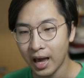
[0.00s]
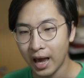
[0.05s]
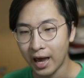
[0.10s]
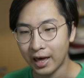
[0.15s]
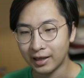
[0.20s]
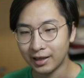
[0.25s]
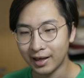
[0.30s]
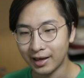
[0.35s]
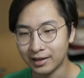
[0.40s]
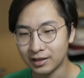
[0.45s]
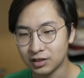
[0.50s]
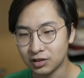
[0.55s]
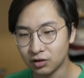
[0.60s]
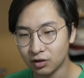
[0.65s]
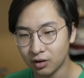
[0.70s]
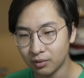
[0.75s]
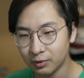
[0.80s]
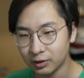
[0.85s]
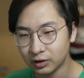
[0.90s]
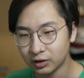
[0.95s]
And then
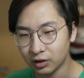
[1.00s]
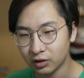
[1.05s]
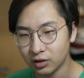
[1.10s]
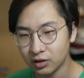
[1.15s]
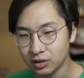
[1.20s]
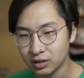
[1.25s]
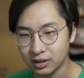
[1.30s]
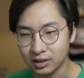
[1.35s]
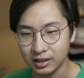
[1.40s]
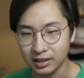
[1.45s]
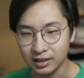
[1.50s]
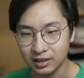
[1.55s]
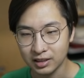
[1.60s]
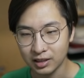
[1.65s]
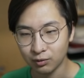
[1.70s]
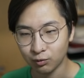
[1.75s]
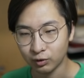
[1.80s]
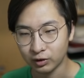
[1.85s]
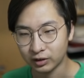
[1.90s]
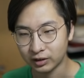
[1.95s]
Skirmishers,
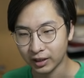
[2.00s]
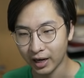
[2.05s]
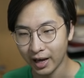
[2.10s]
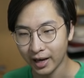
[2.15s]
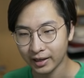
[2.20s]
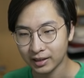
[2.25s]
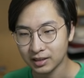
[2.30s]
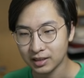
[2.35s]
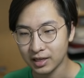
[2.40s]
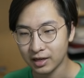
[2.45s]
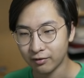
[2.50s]
decent with Jax.